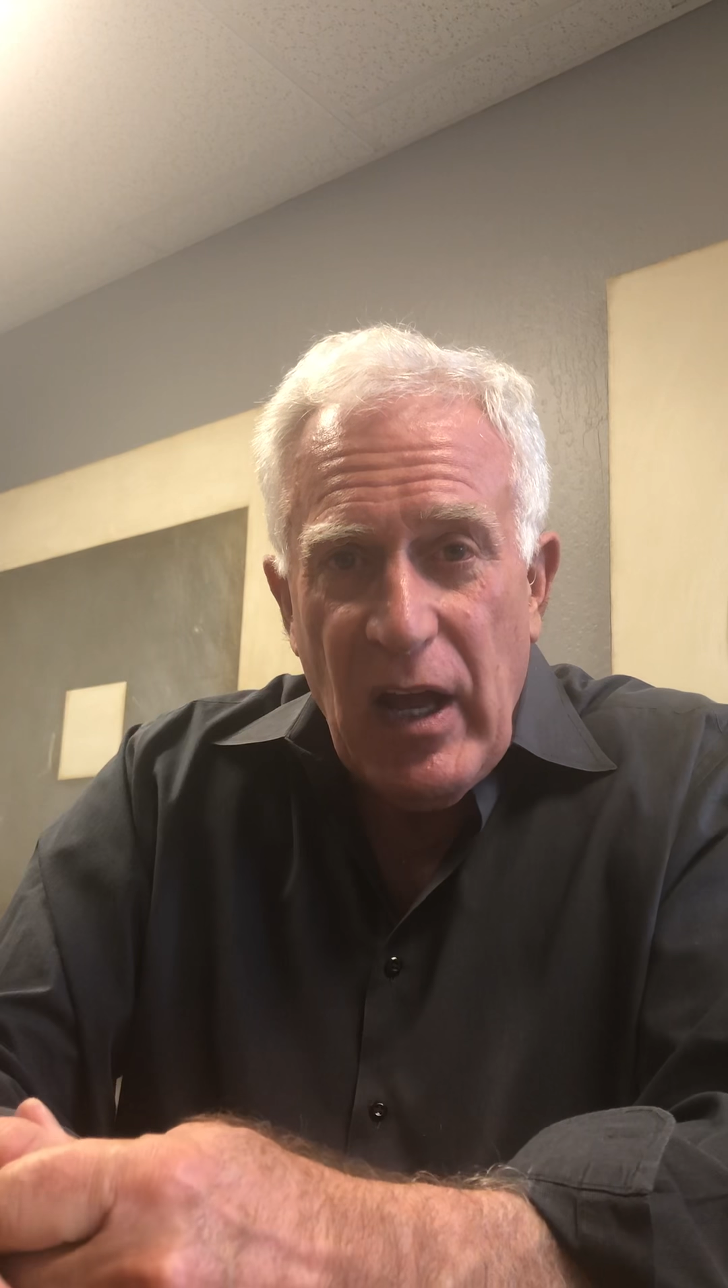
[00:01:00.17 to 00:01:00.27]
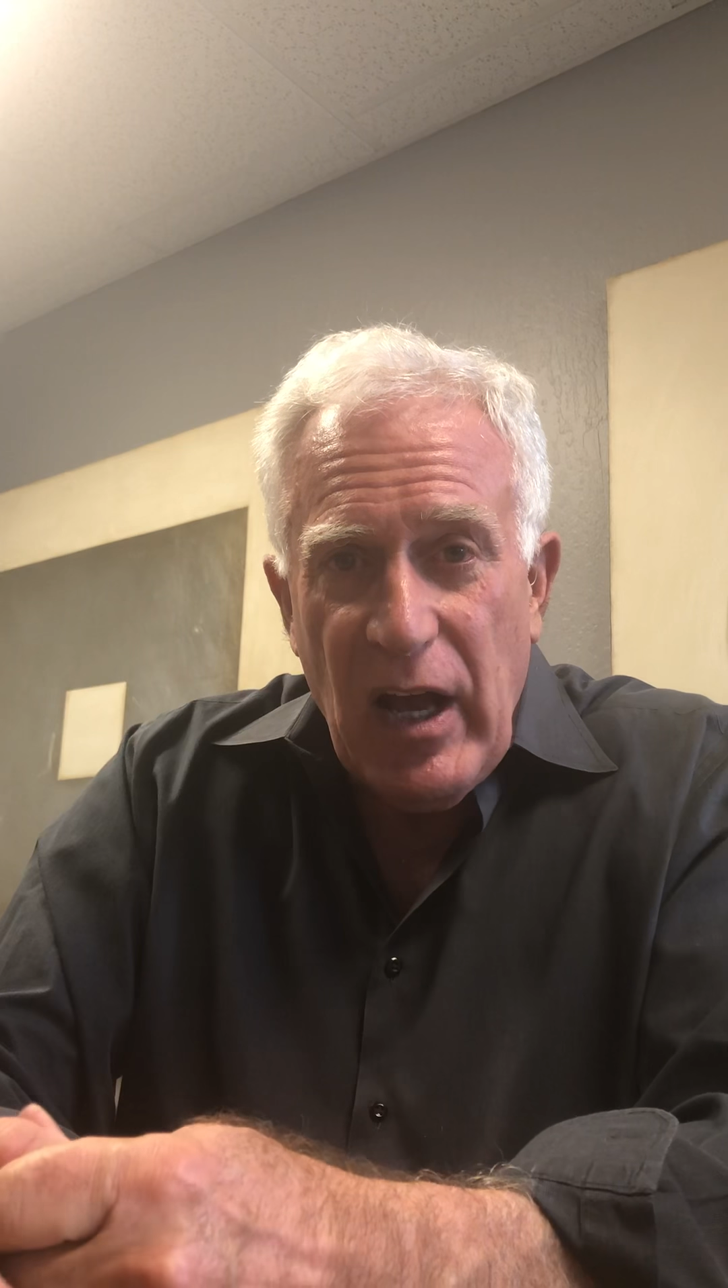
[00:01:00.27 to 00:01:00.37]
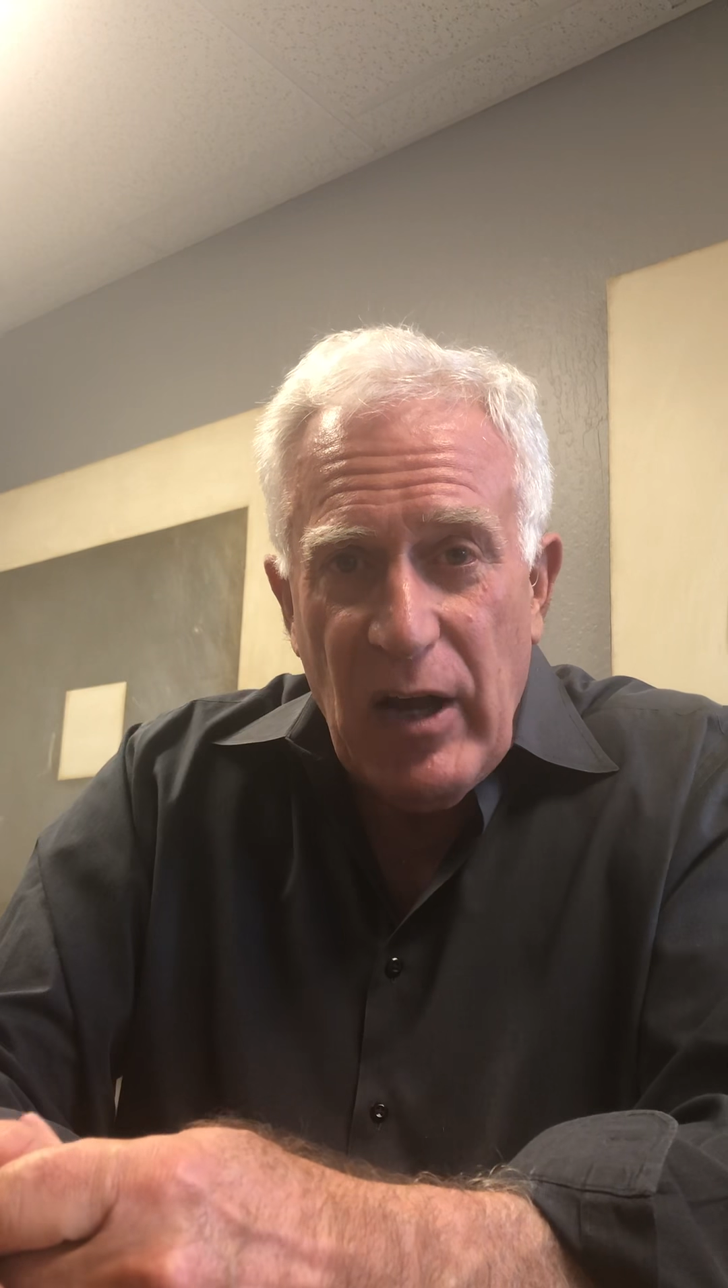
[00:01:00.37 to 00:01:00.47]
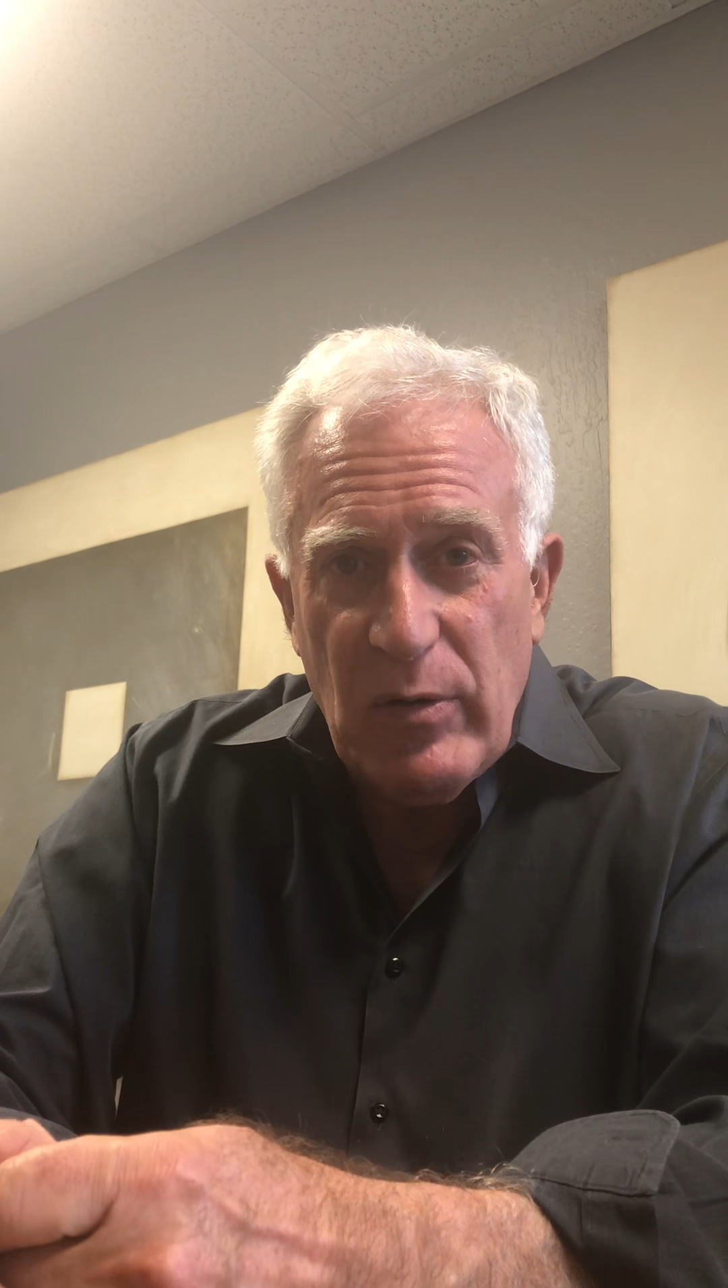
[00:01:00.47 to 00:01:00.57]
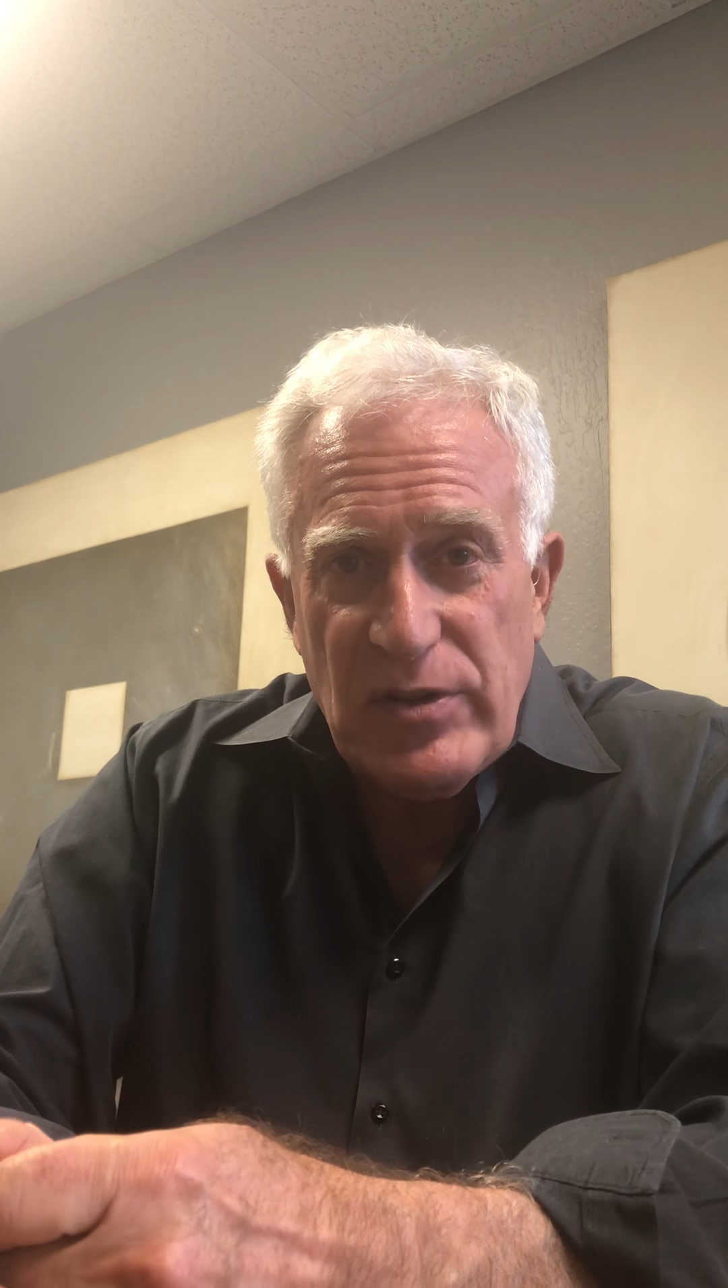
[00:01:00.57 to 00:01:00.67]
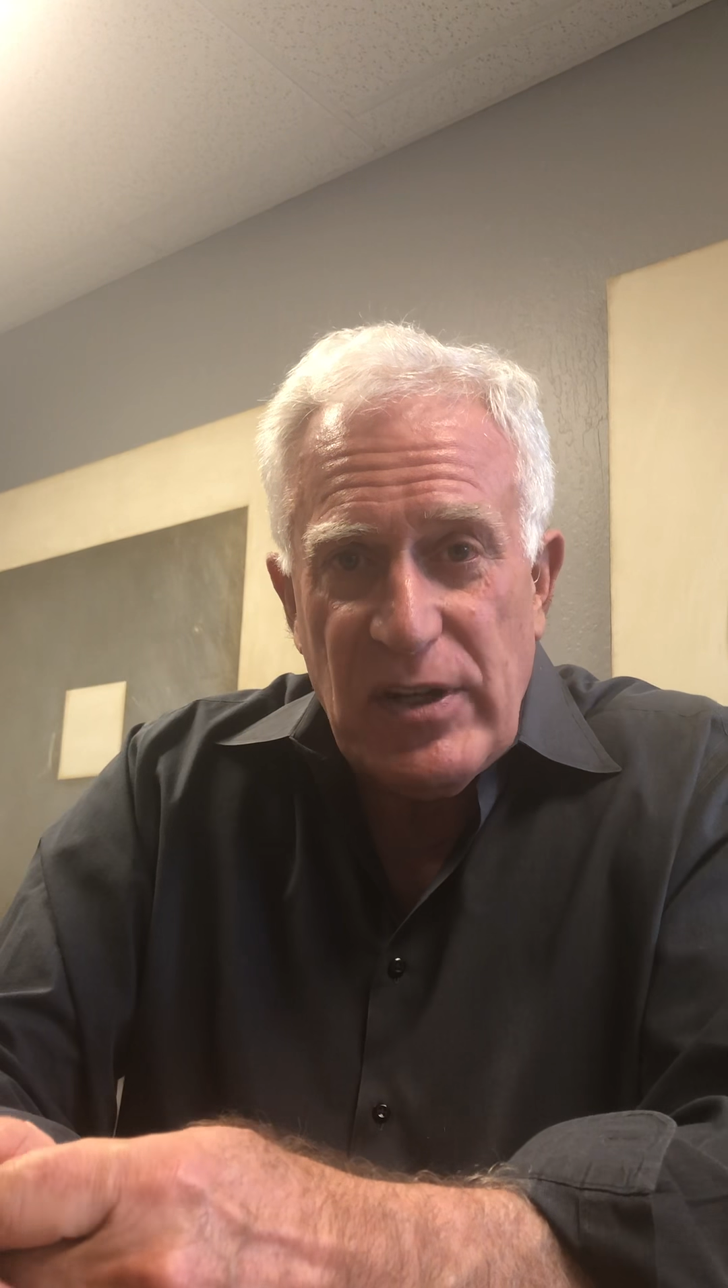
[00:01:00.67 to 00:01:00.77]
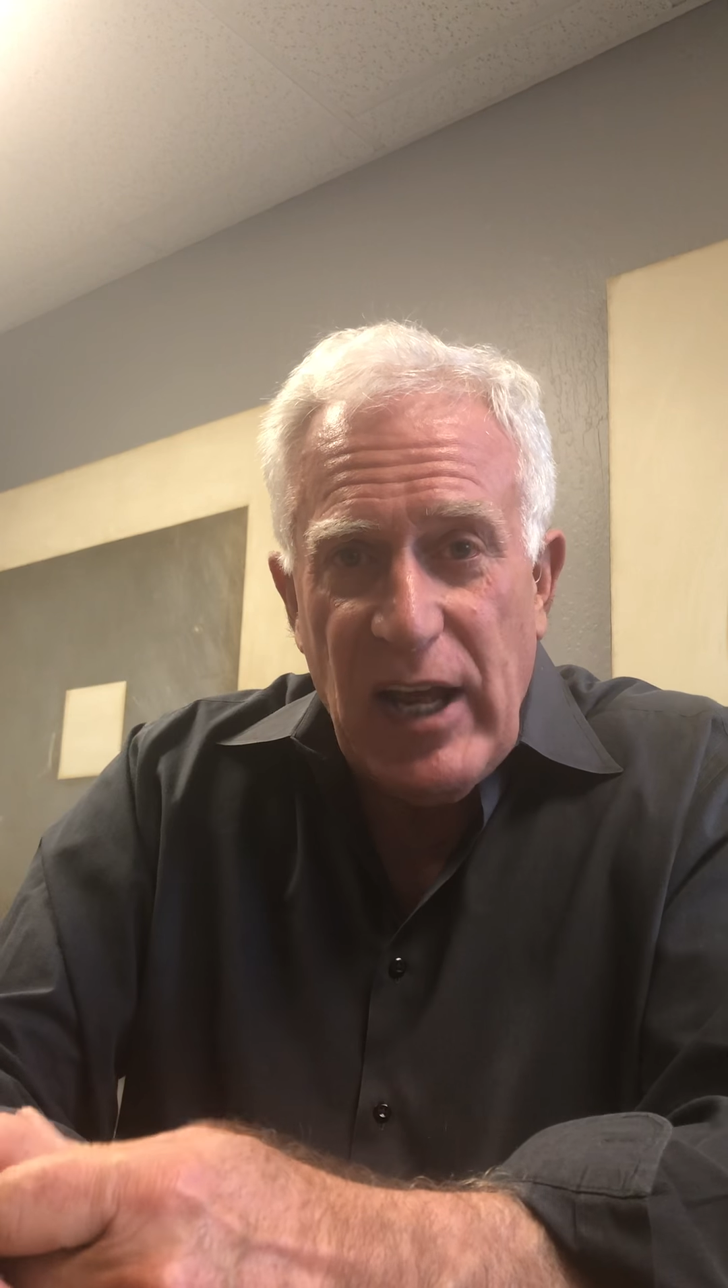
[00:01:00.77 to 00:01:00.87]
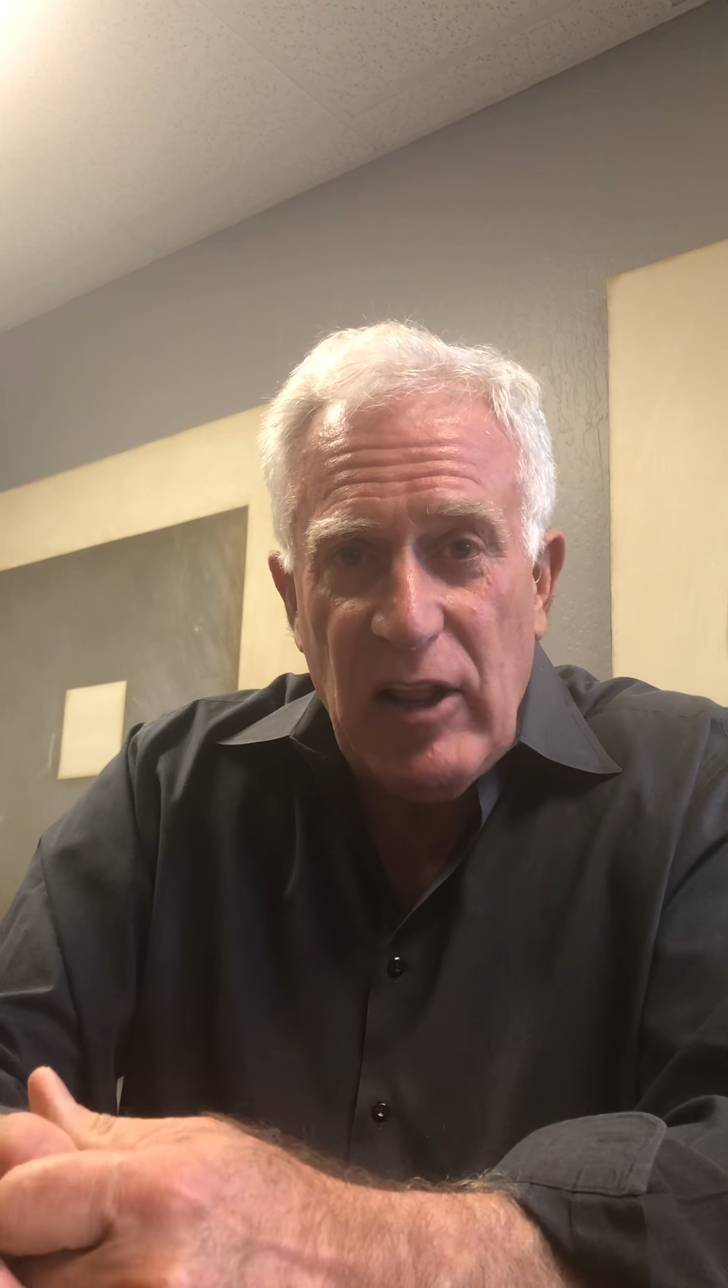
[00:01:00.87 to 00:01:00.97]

It was in